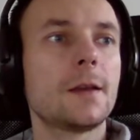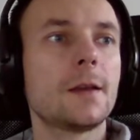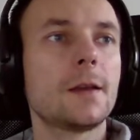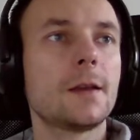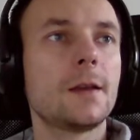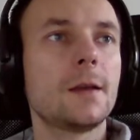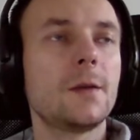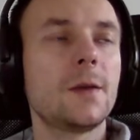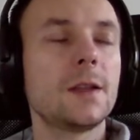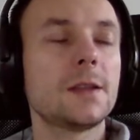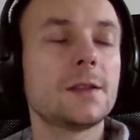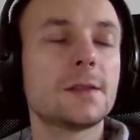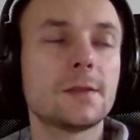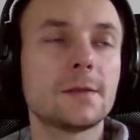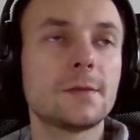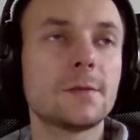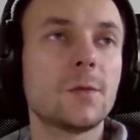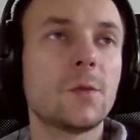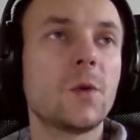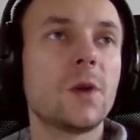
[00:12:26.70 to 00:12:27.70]
But
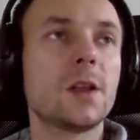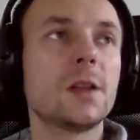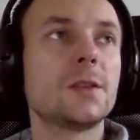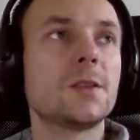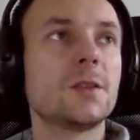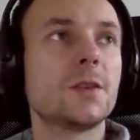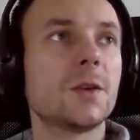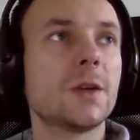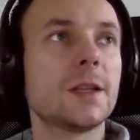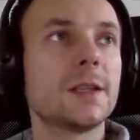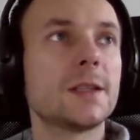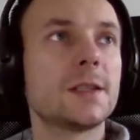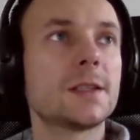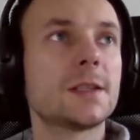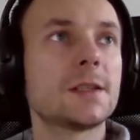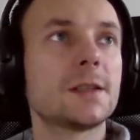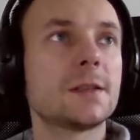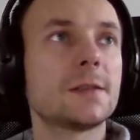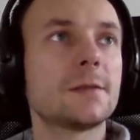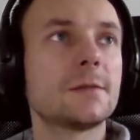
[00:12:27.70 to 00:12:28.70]
we'll do
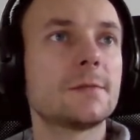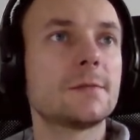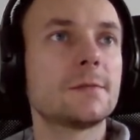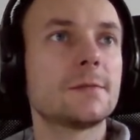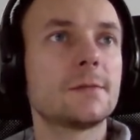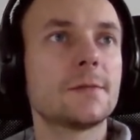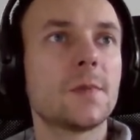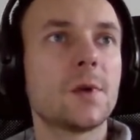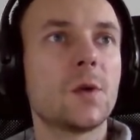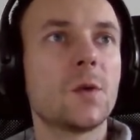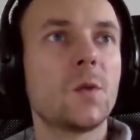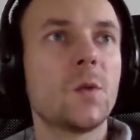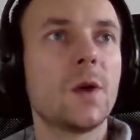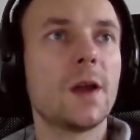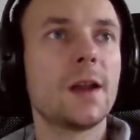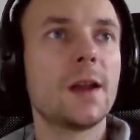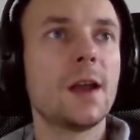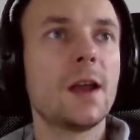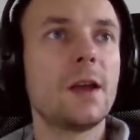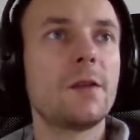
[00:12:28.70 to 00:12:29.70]
it
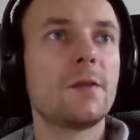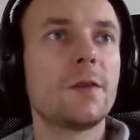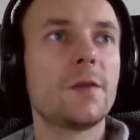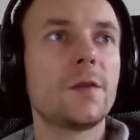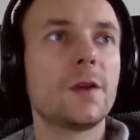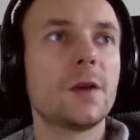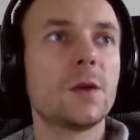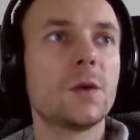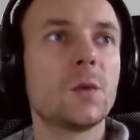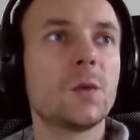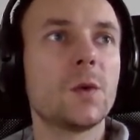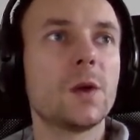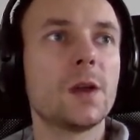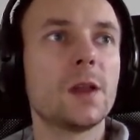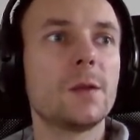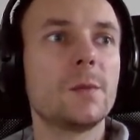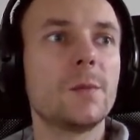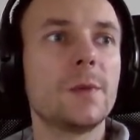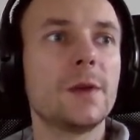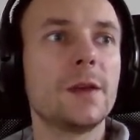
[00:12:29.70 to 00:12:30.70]
when everything
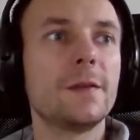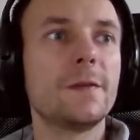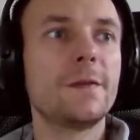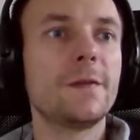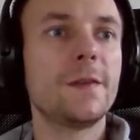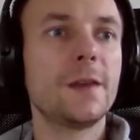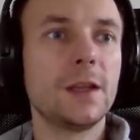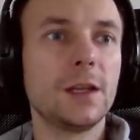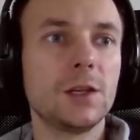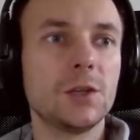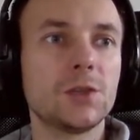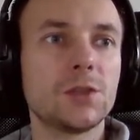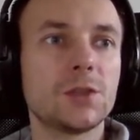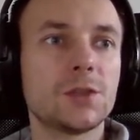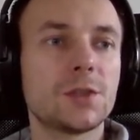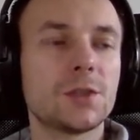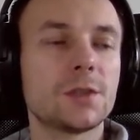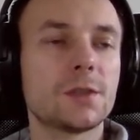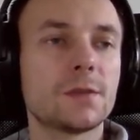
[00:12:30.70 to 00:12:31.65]
will be finished.